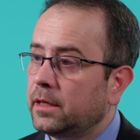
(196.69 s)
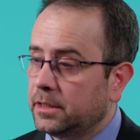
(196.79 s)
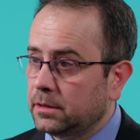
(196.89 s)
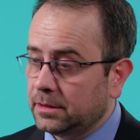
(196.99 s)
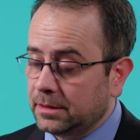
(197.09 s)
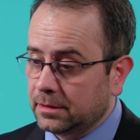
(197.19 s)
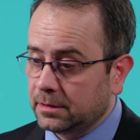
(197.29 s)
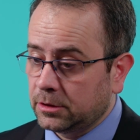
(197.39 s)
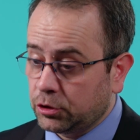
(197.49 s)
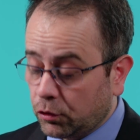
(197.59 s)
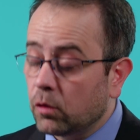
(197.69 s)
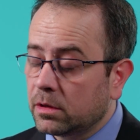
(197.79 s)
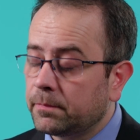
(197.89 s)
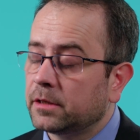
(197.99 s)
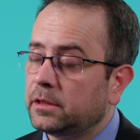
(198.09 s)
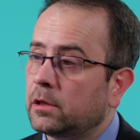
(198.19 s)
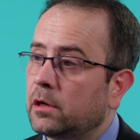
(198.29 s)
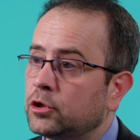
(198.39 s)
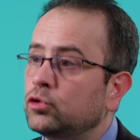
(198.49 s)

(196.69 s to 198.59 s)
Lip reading: and in stroke in particular,